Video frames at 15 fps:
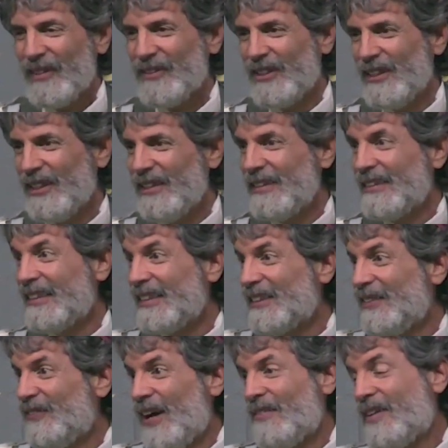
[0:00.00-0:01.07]
so here at
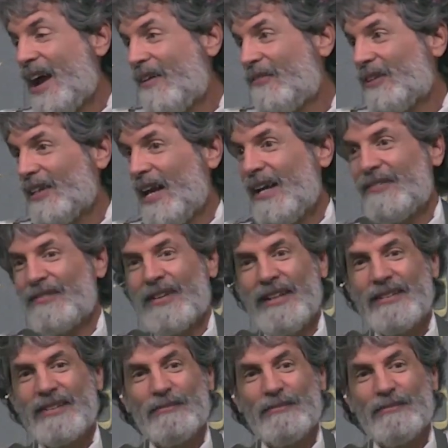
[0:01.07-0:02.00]
65, half her life, right?